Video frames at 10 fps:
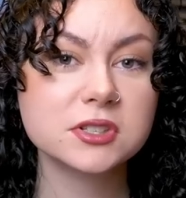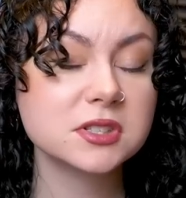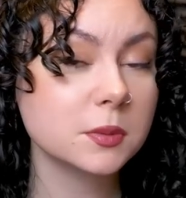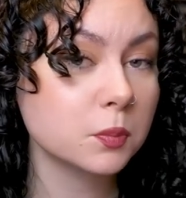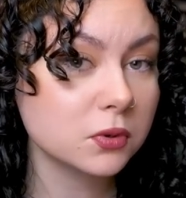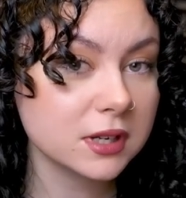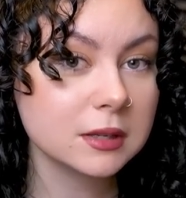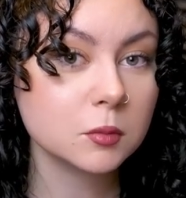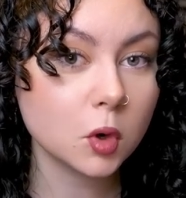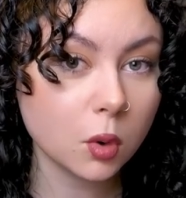To the
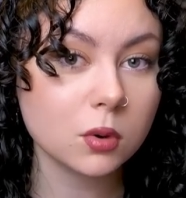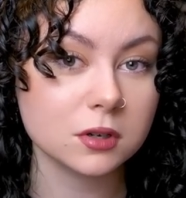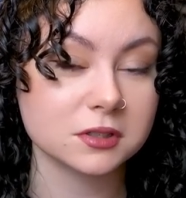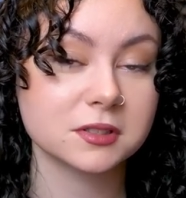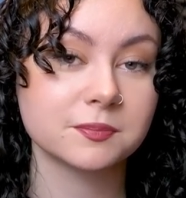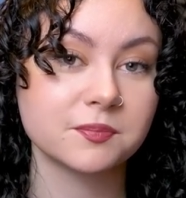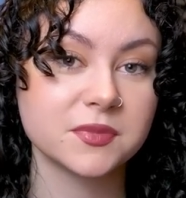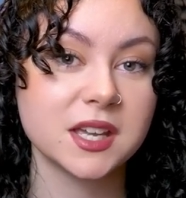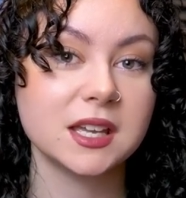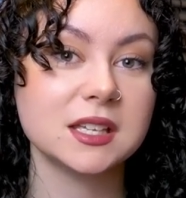Supreme Court.
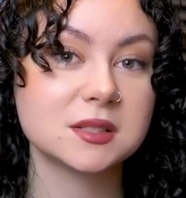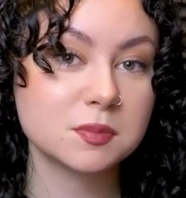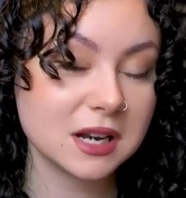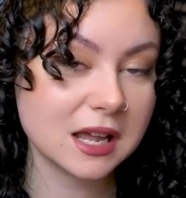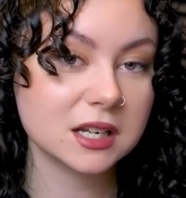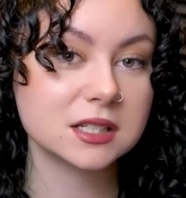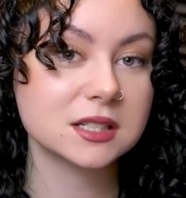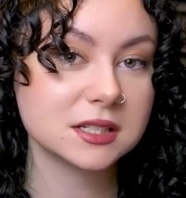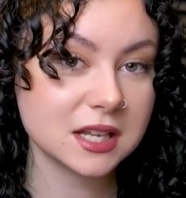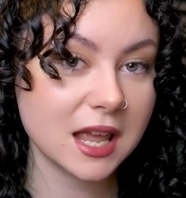He's
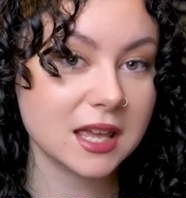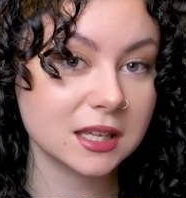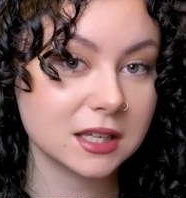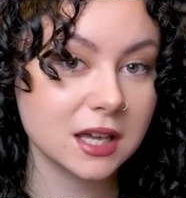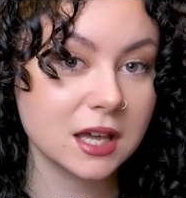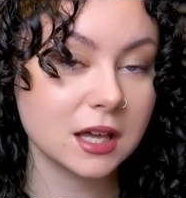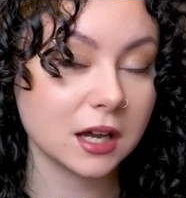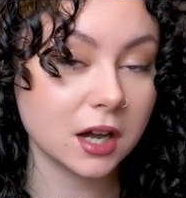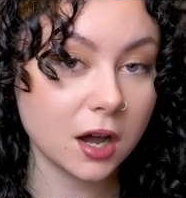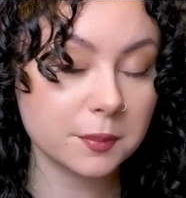planning to take
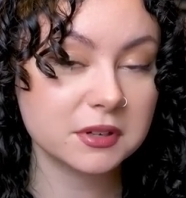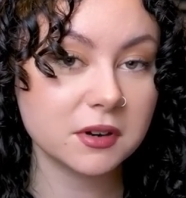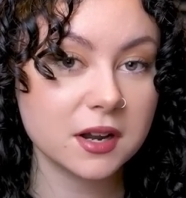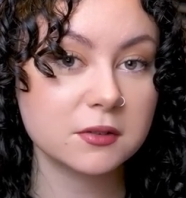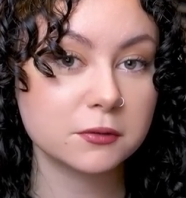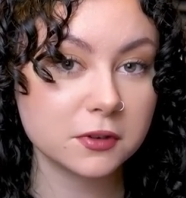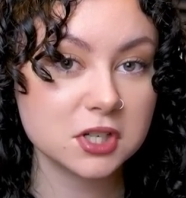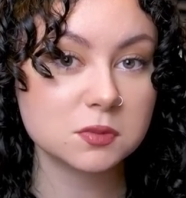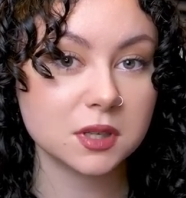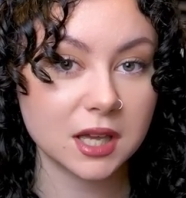a copyright
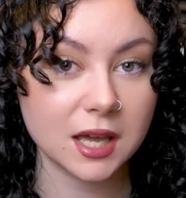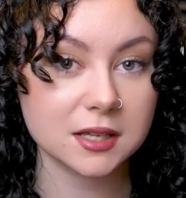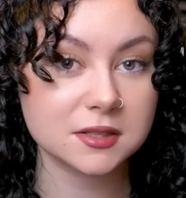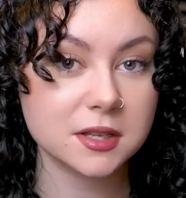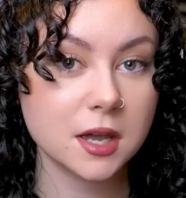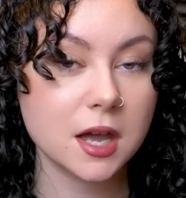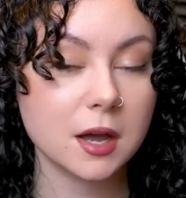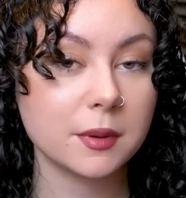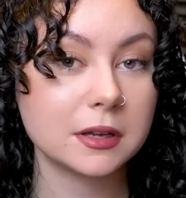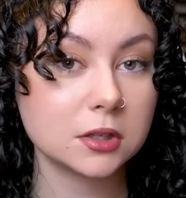infringement case
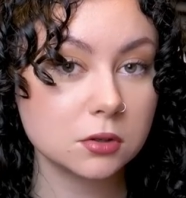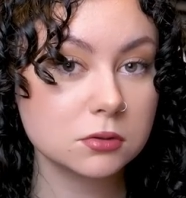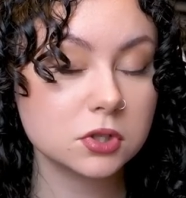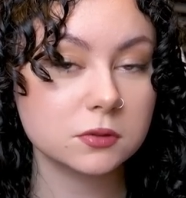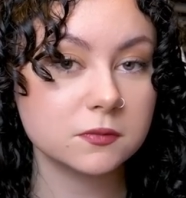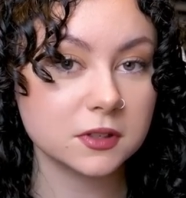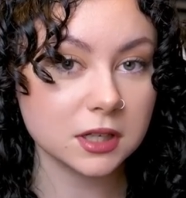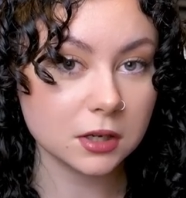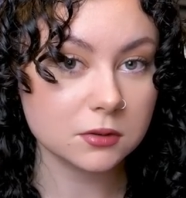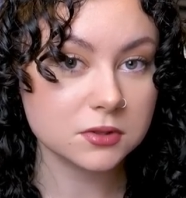about
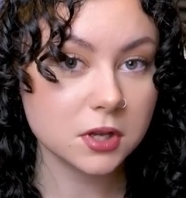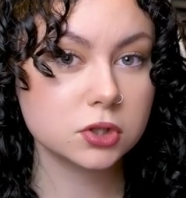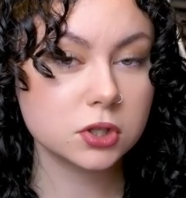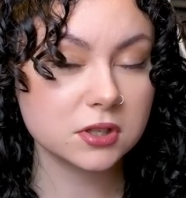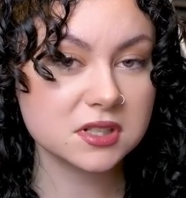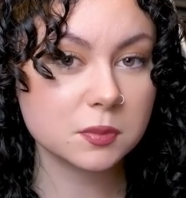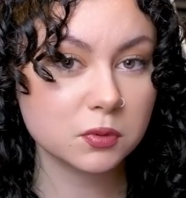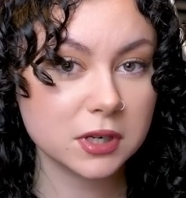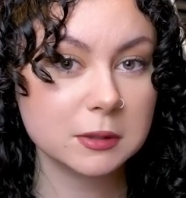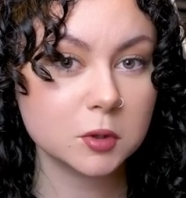YouTube videos to the
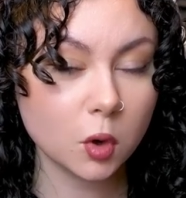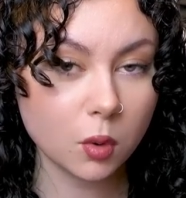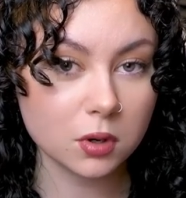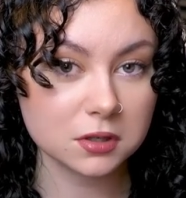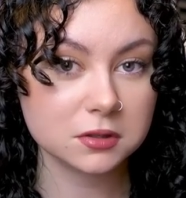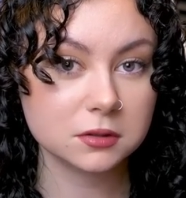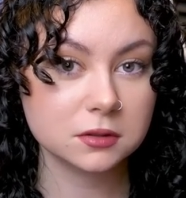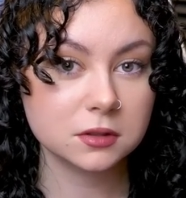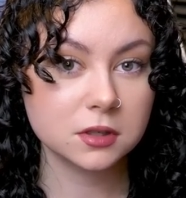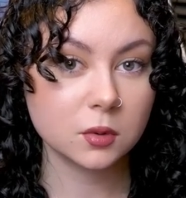Supreme
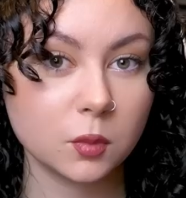Court,